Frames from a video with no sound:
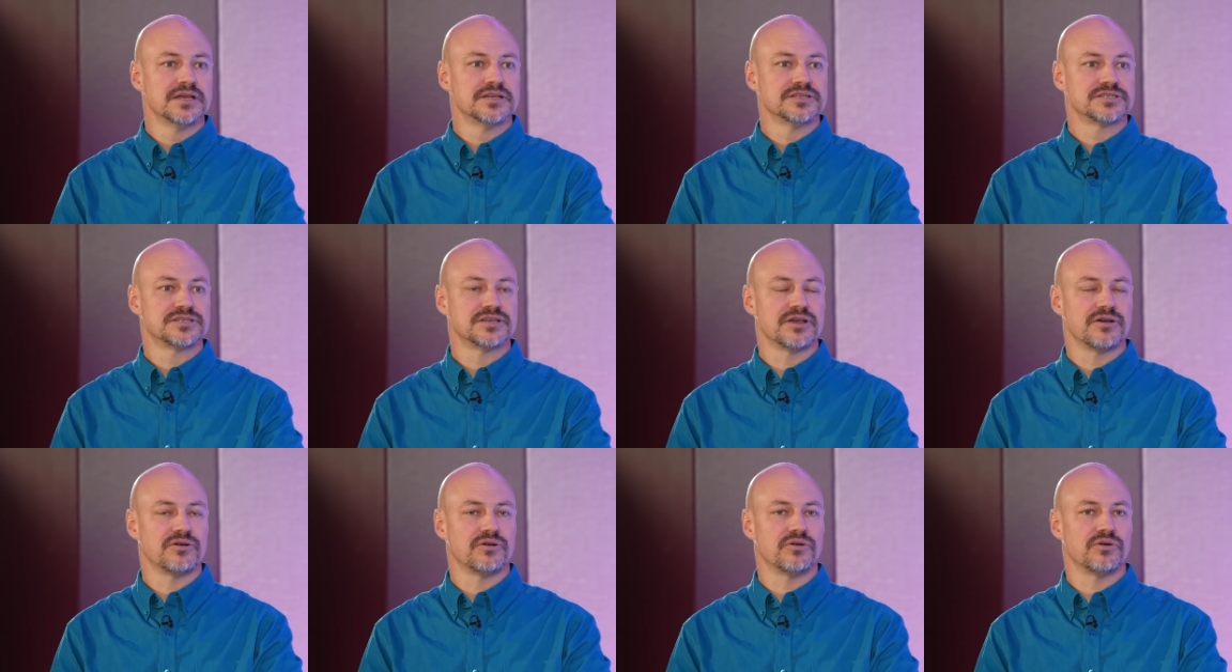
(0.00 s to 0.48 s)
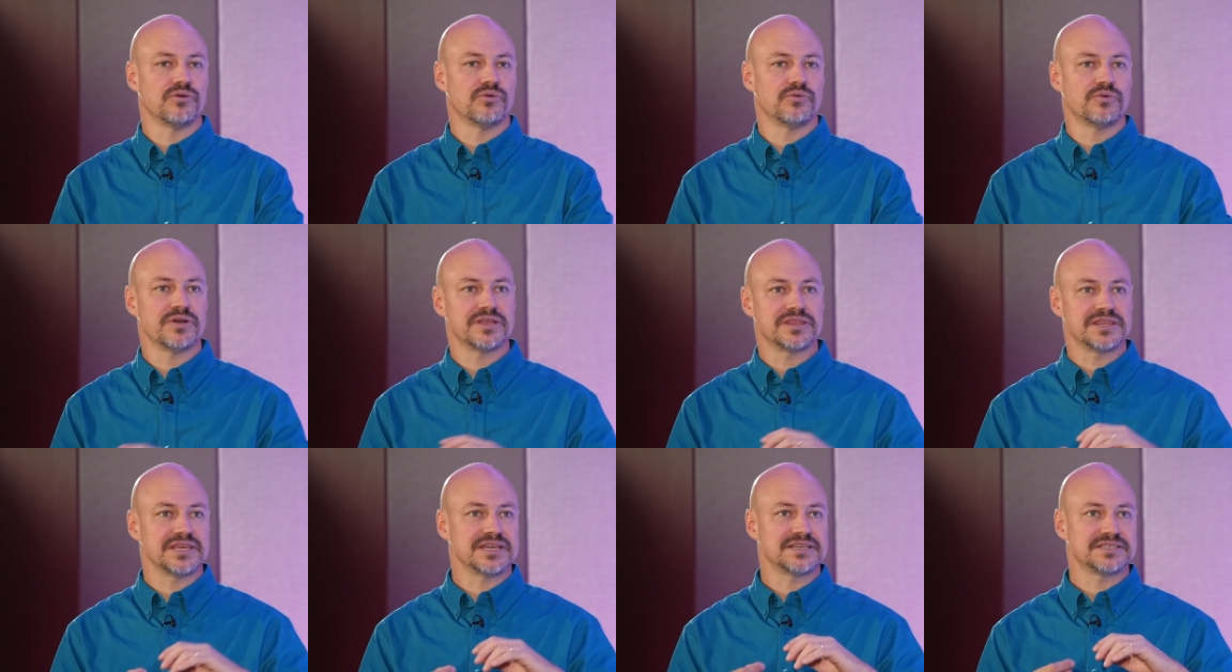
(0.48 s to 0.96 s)
So
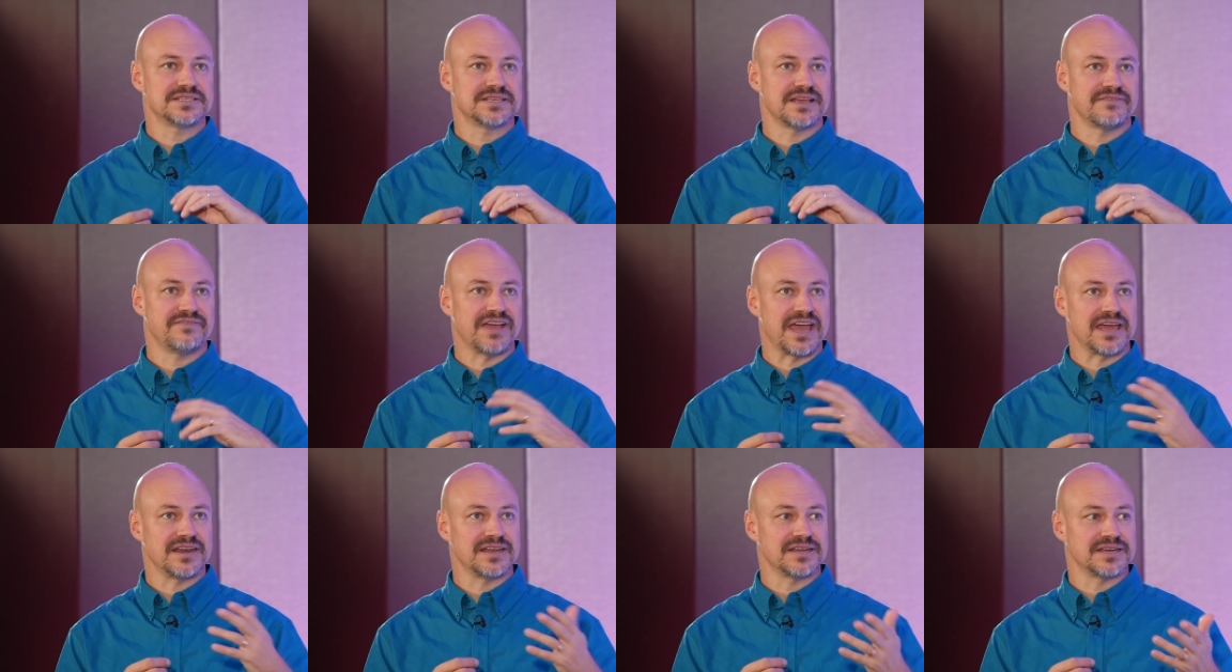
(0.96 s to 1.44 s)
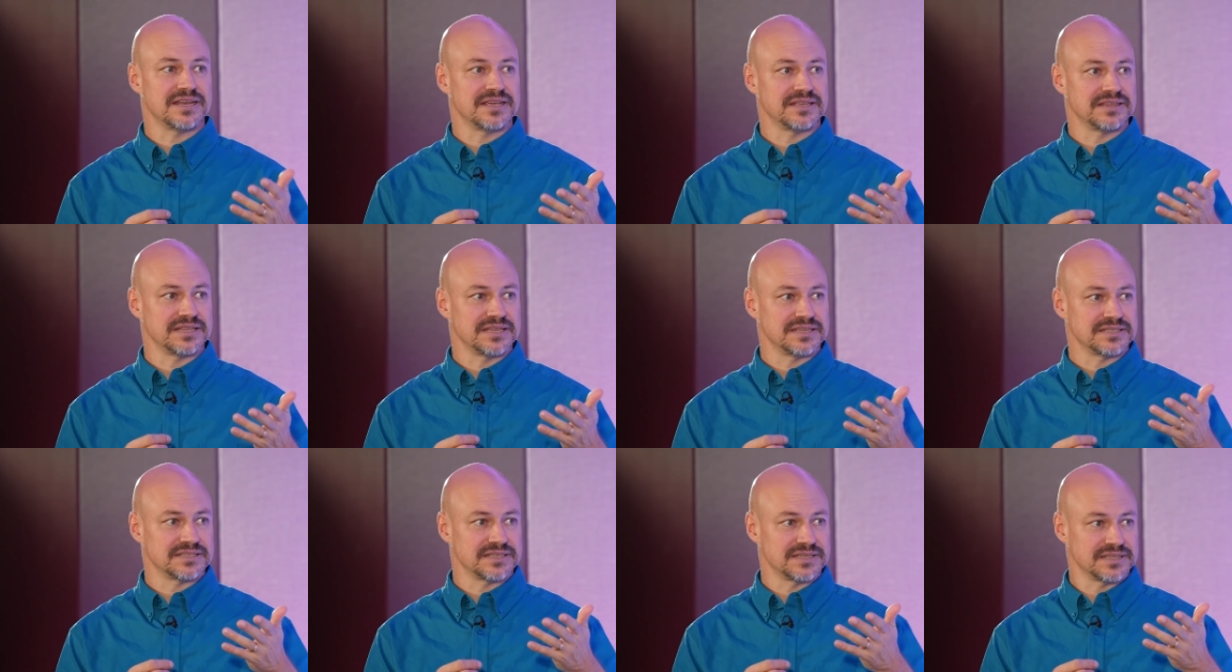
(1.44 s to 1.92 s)
with this, they've added
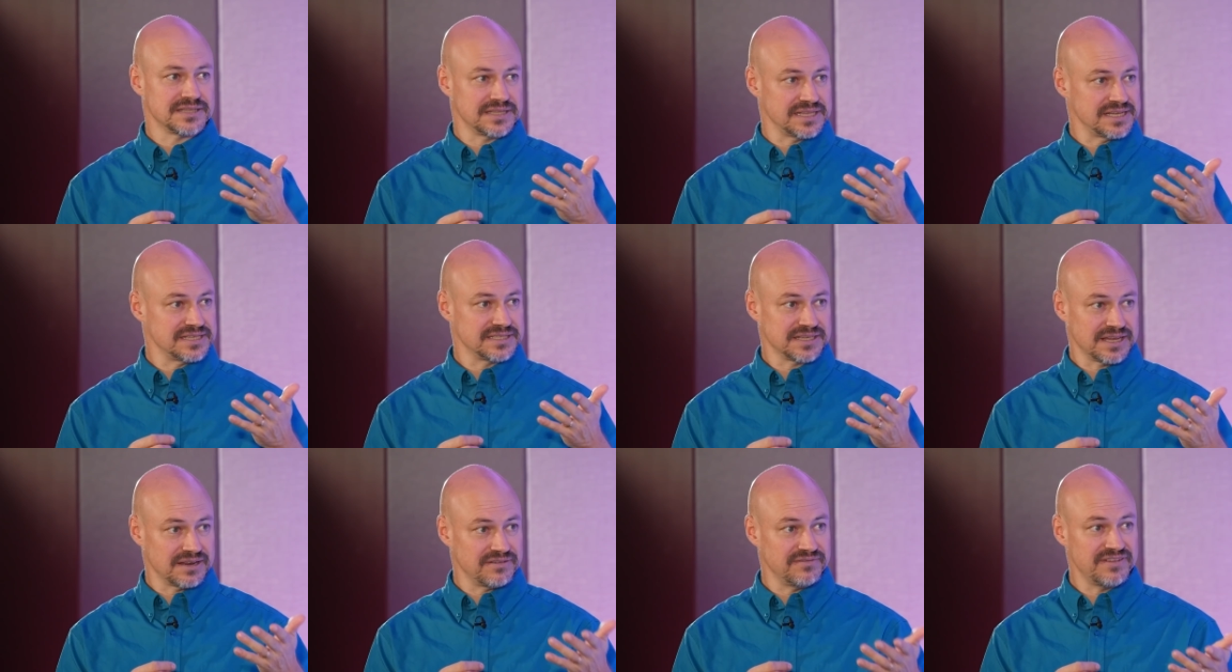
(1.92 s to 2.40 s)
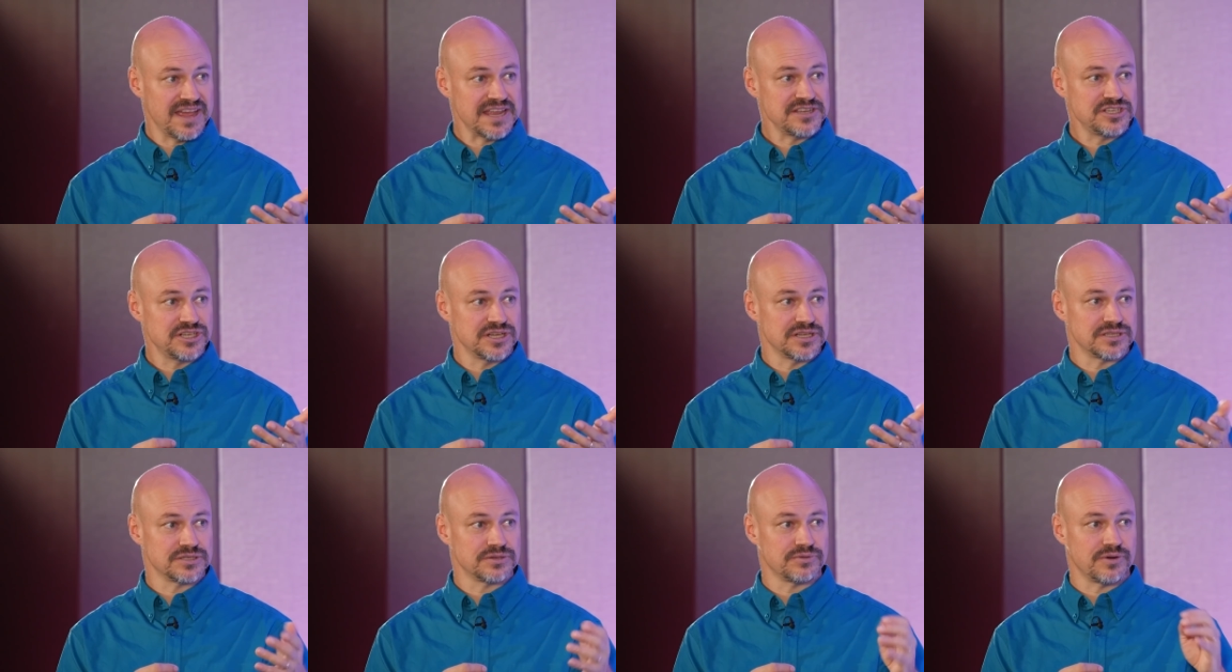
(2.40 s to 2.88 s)
in these
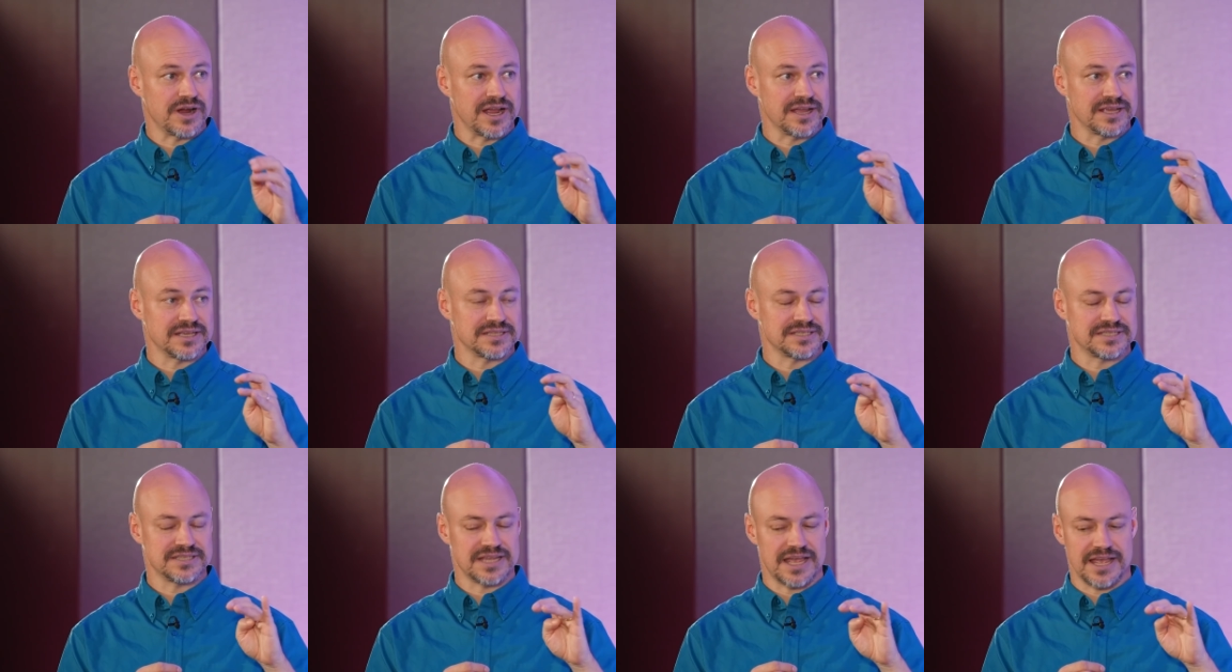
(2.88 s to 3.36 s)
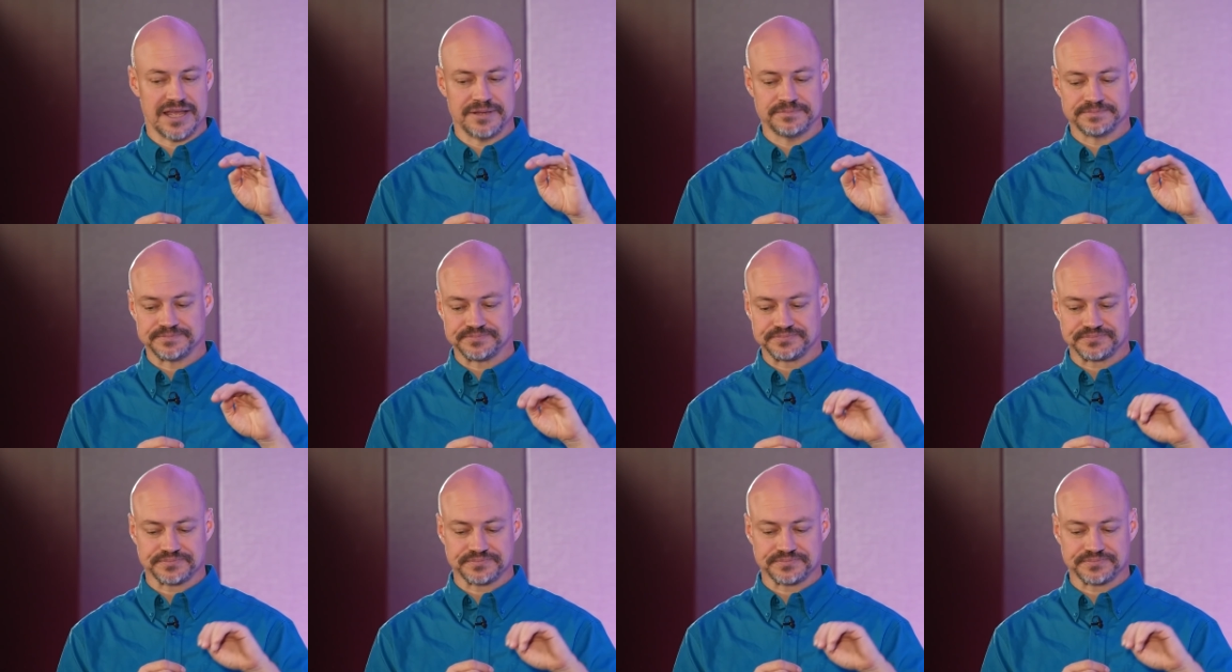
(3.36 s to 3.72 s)
conventions where I can say,